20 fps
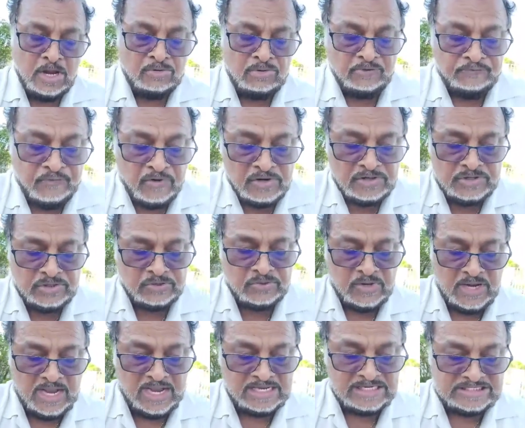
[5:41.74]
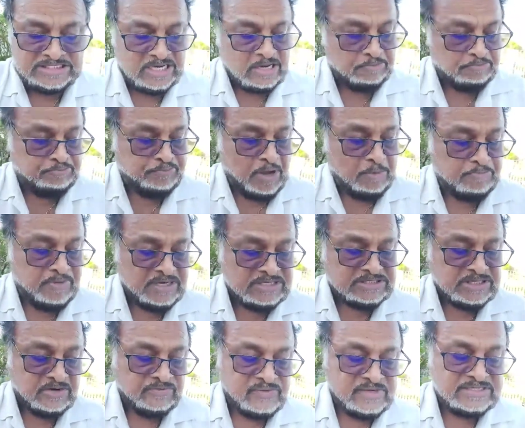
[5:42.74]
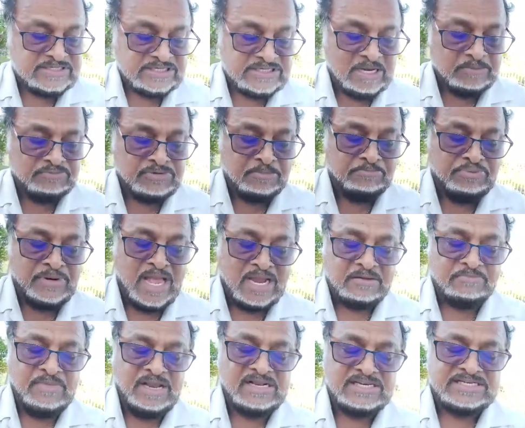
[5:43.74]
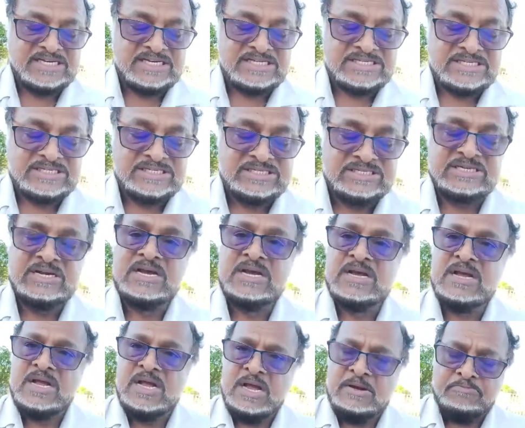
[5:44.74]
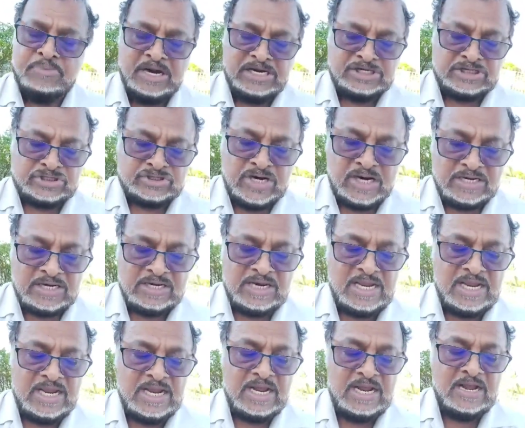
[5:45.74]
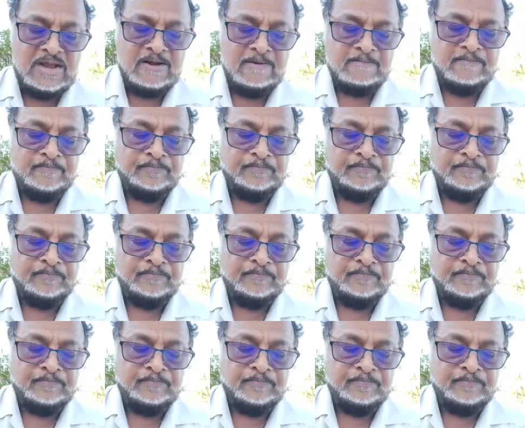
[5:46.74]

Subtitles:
referred to as public servants attempt to blackmail citizens by threatening